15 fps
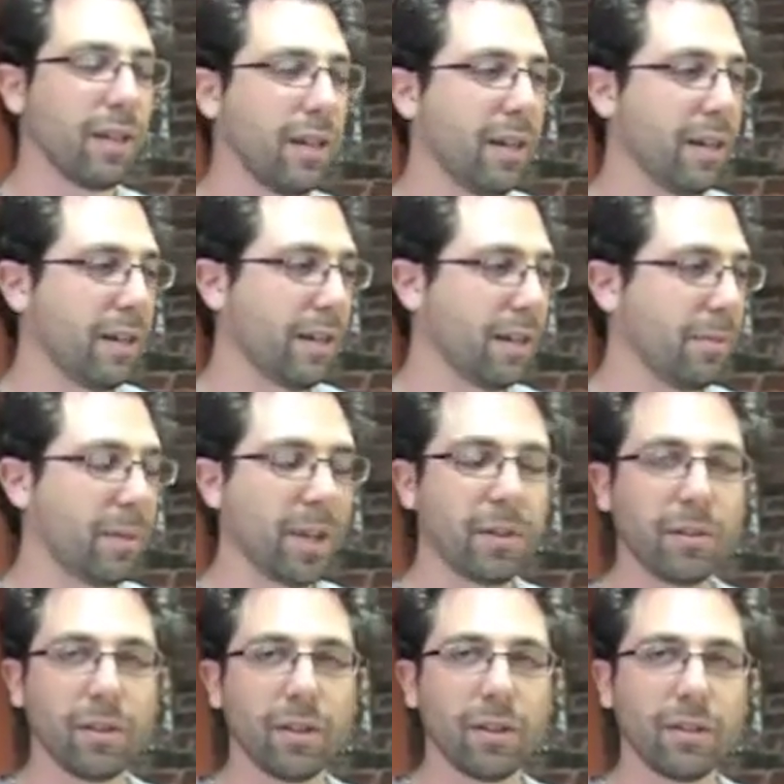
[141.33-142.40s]
I think I'll make
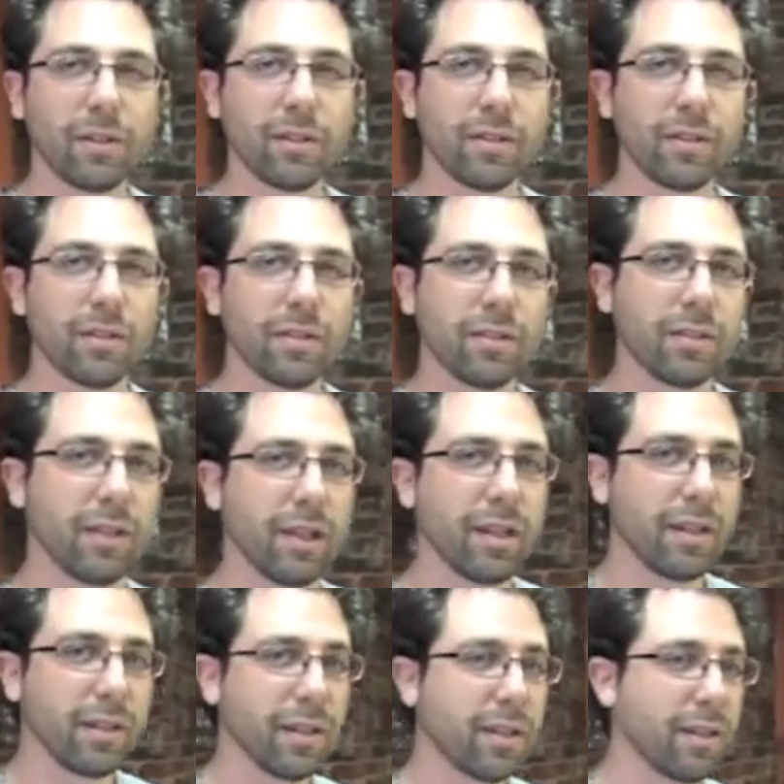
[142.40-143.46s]
one of those. Yeah,
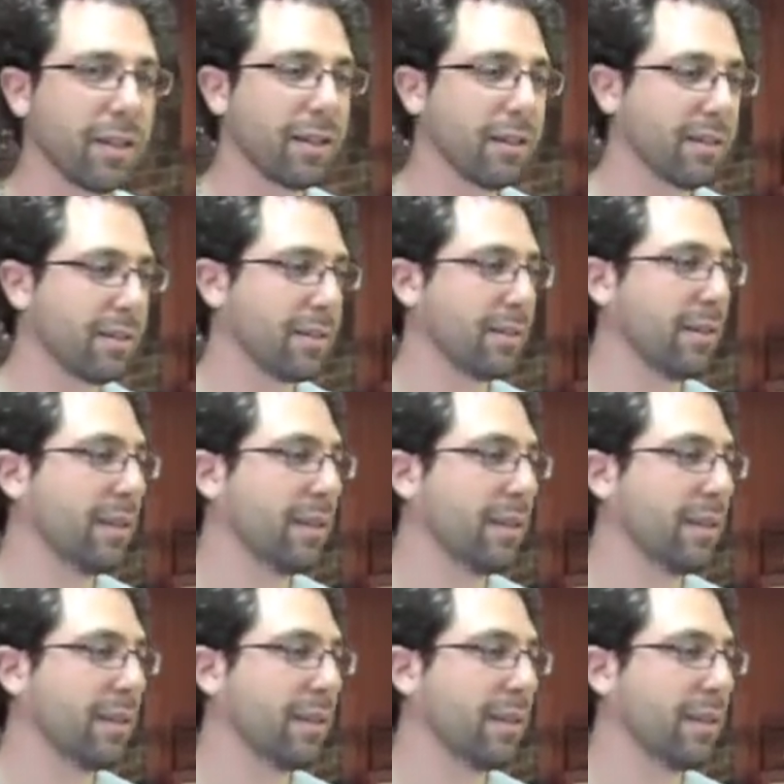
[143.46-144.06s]
sounds then, uh, good.